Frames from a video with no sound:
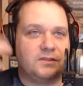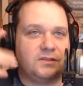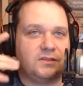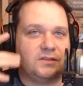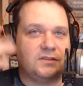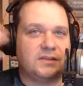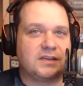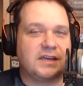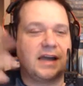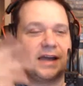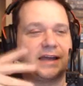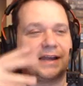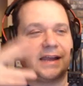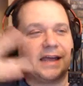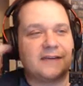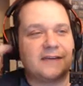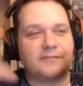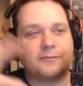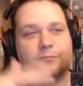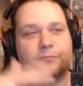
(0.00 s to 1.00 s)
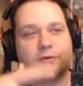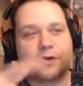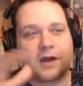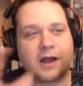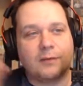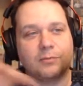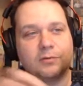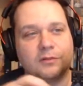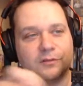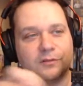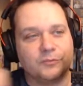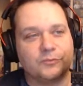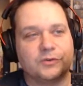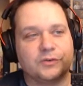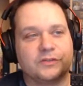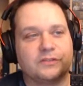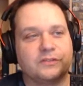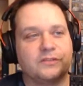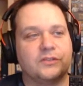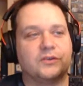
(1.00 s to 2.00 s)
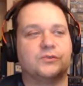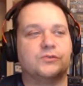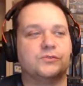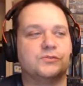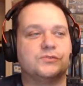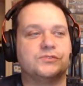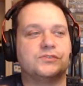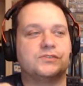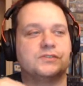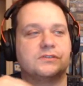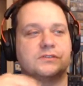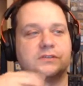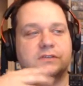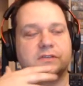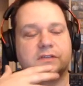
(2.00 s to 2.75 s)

you kind of have a problem with those.